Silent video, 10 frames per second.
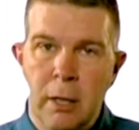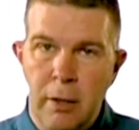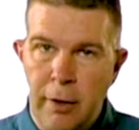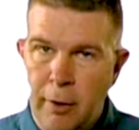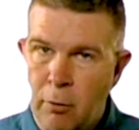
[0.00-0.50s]

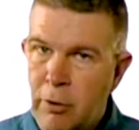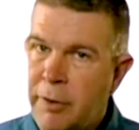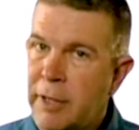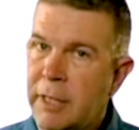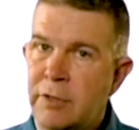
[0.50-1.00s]
the only
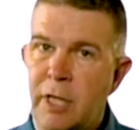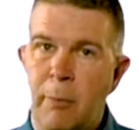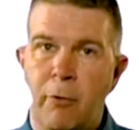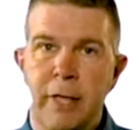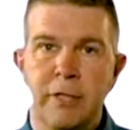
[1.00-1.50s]
thing that
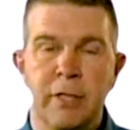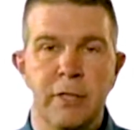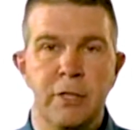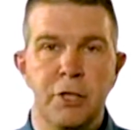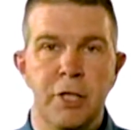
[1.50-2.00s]
separates it
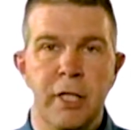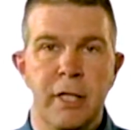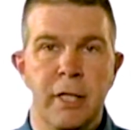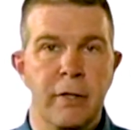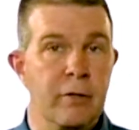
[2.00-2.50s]
is the
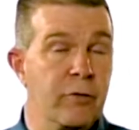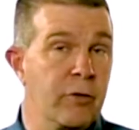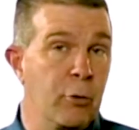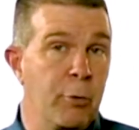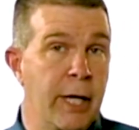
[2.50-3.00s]
sheathing and the
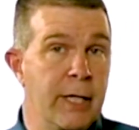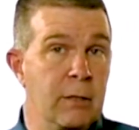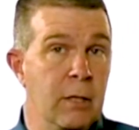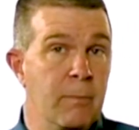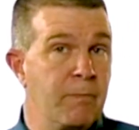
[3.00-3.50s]
sill plate,
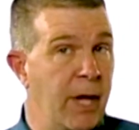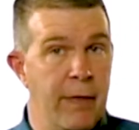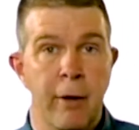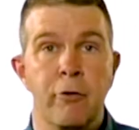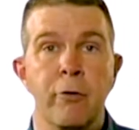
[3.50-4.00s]

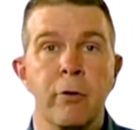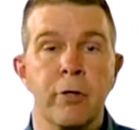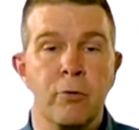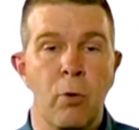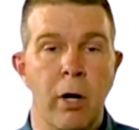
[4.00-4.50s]
and they're drilled
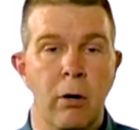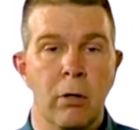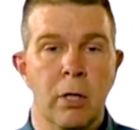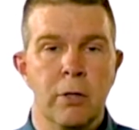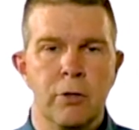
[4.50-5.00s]
as well.
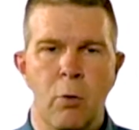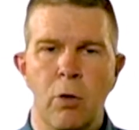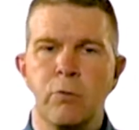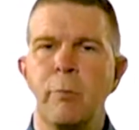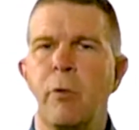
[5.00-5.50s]
So
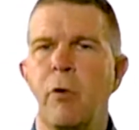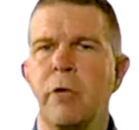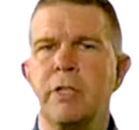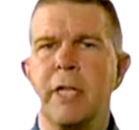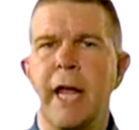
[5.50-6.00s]
once we pull
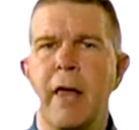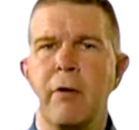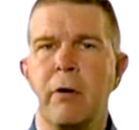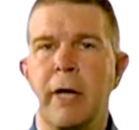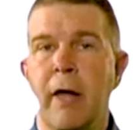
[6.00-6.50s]
these
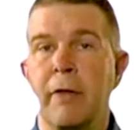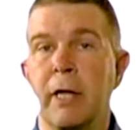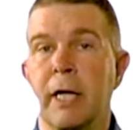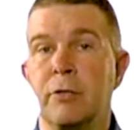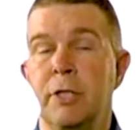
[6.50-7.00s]
together, now the
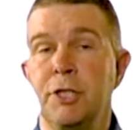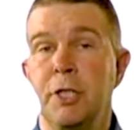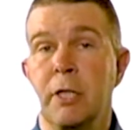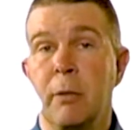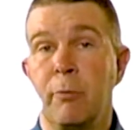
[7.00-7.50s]

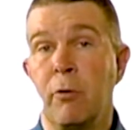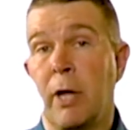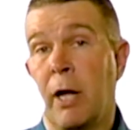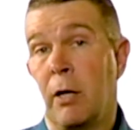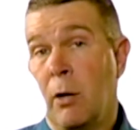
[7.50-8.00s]
electrician can pull
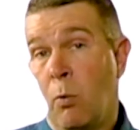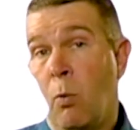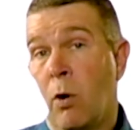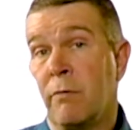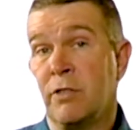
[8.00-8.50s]
out
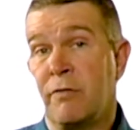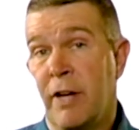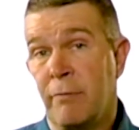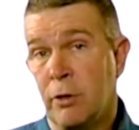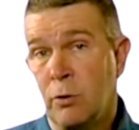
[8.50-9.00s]
one of his
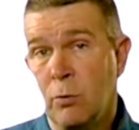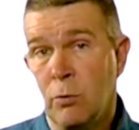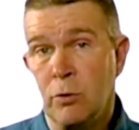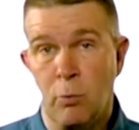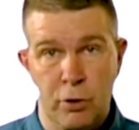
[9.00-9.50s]
favorite
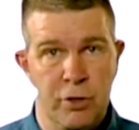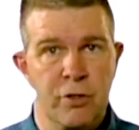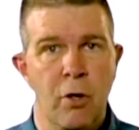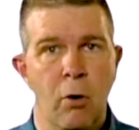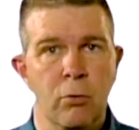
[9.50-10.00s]
tools, which is
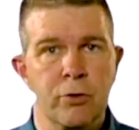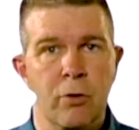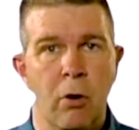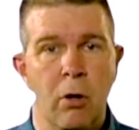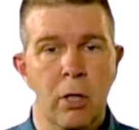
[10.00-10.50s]
the hole
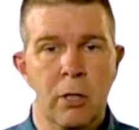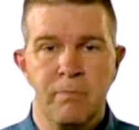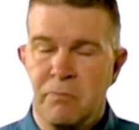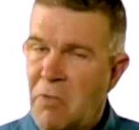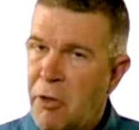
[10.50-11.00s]
saw.
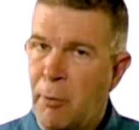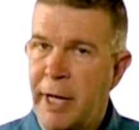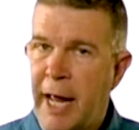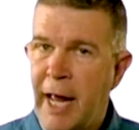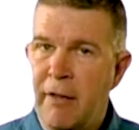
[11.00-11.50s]

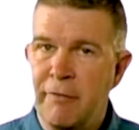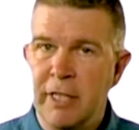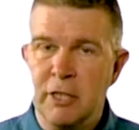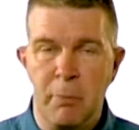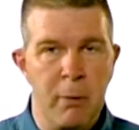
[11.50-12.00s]

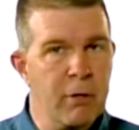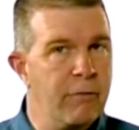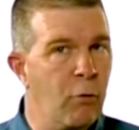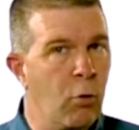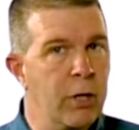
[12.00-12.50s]
3.5-inch, maybe a
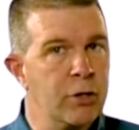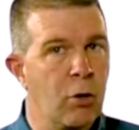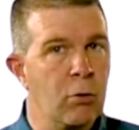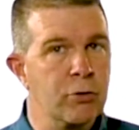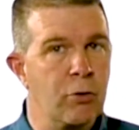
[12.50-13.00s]
4-inch
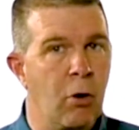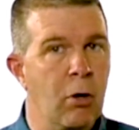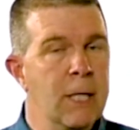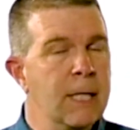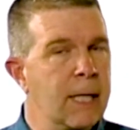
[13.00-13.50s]
hole saw
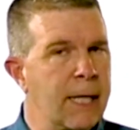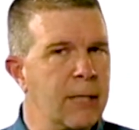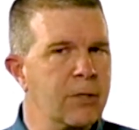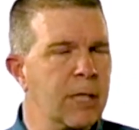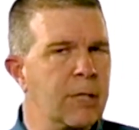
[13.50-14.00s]

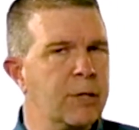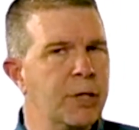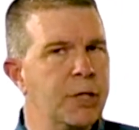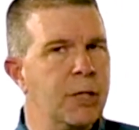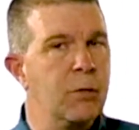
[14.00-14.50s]
allows the
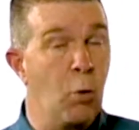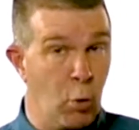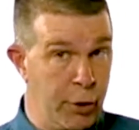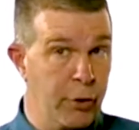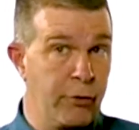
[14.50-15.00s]
electrician or
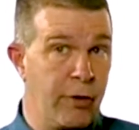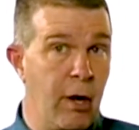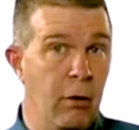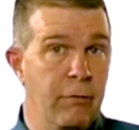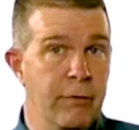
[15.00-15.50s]

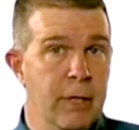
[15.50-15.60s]
yourself